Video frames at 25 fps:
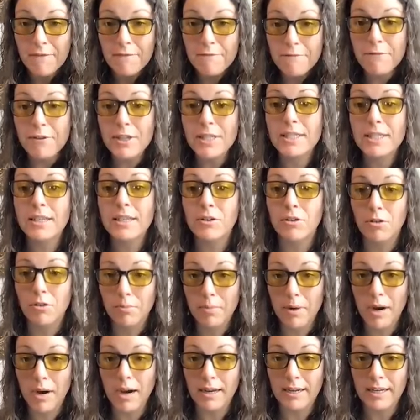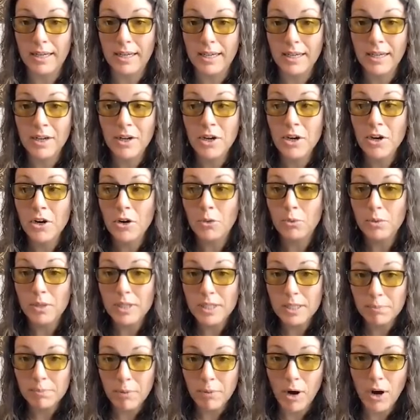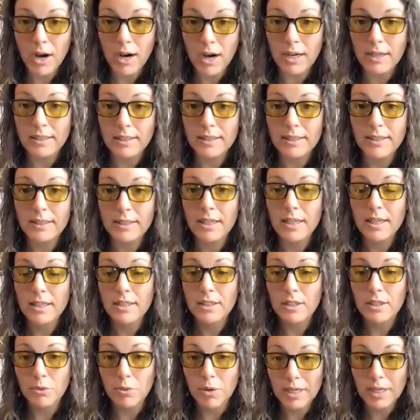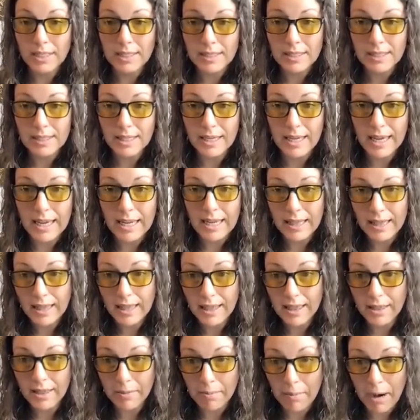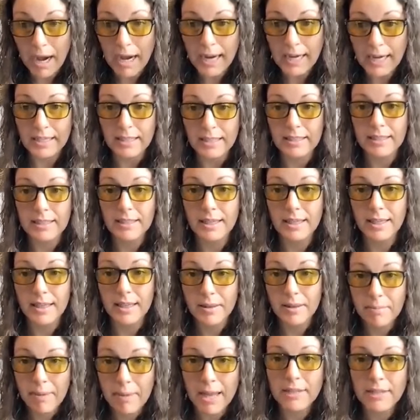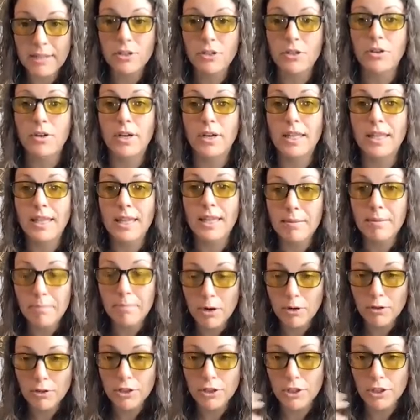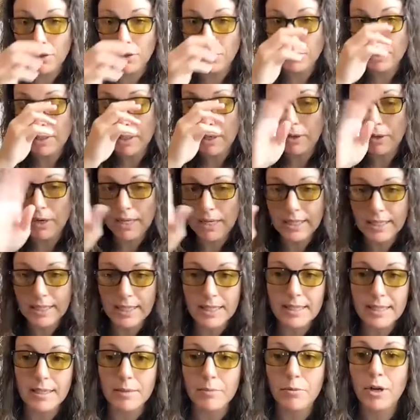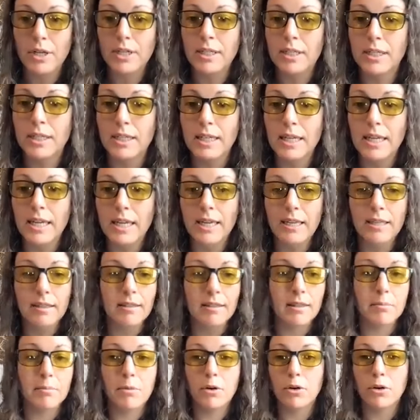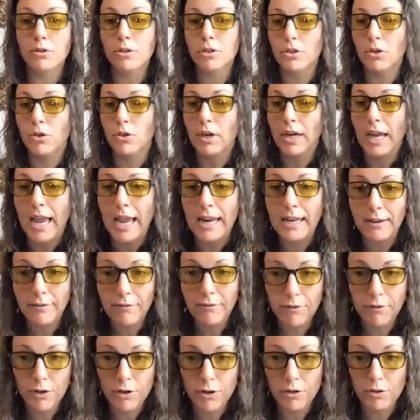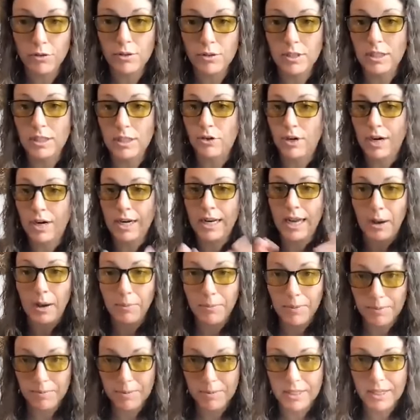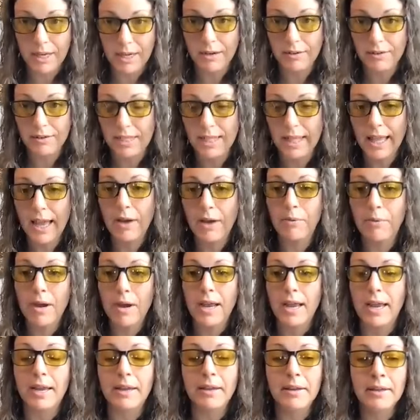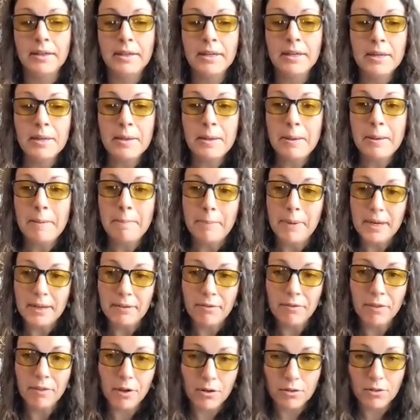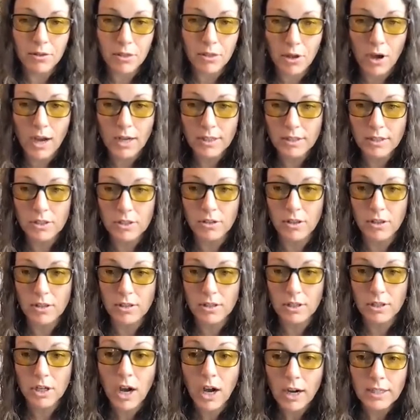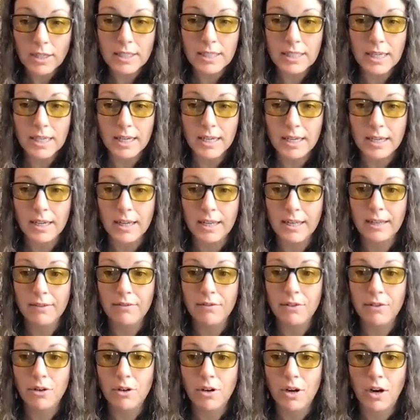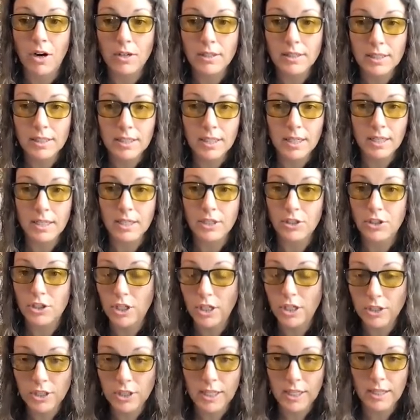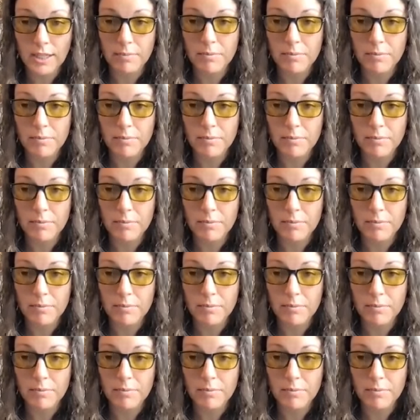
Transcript: physical body responds to what's in the mind in the mental in the emotional so let's say someone could eat the most organic foods and try to help themselves in that way but if their thoughts are toxic and if they're constantly judging